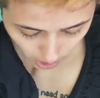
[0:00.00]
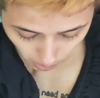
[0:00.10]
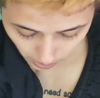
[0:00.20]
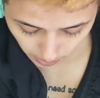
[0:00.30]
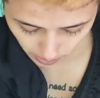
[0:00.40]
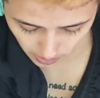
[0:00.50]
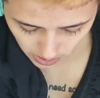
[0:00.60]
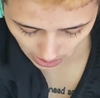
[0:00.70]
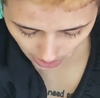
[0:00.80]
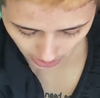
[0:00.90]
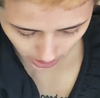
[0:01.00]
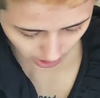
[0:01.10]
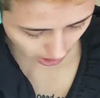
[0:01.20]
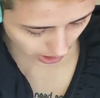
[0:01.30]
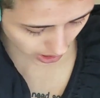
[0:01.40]
where we were staying.
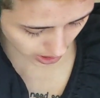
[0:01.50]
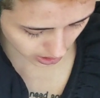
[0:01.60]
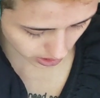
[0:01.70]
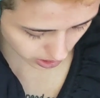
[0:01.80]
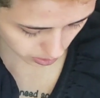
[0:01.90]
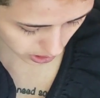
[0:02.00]
And so